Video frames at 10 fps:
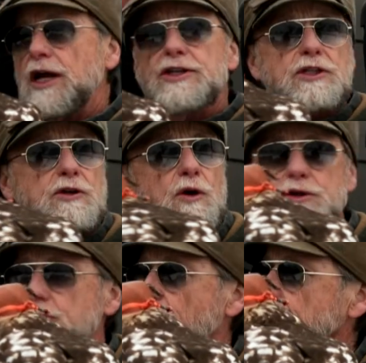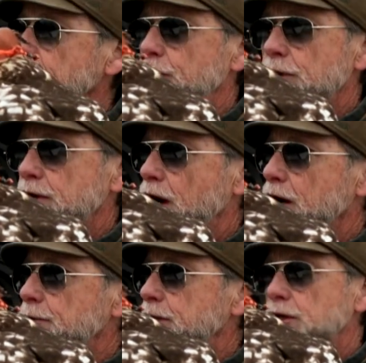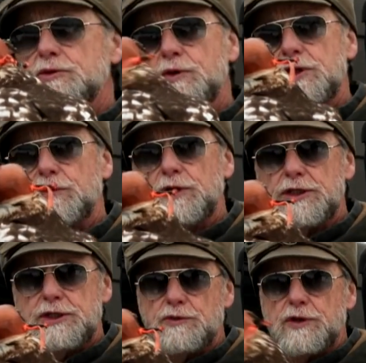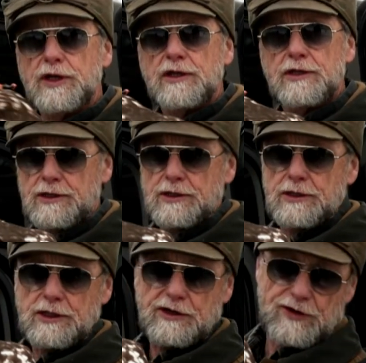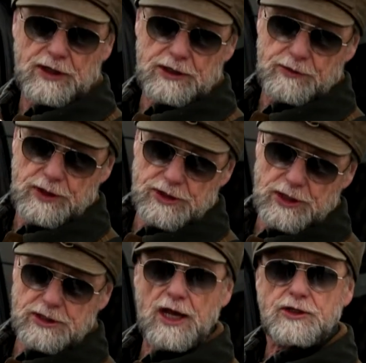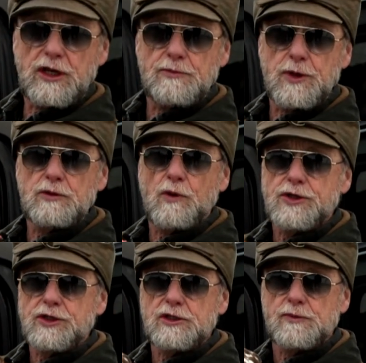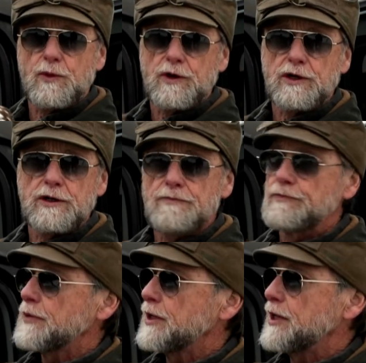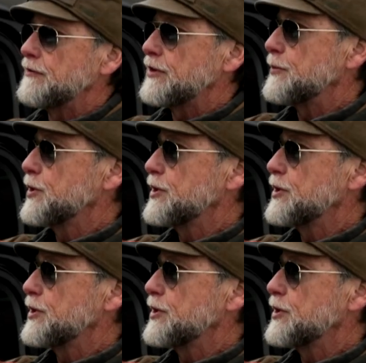nice to know exactly where they are, because what you're really doing in falconry is it's actually a bird watching sport. And if the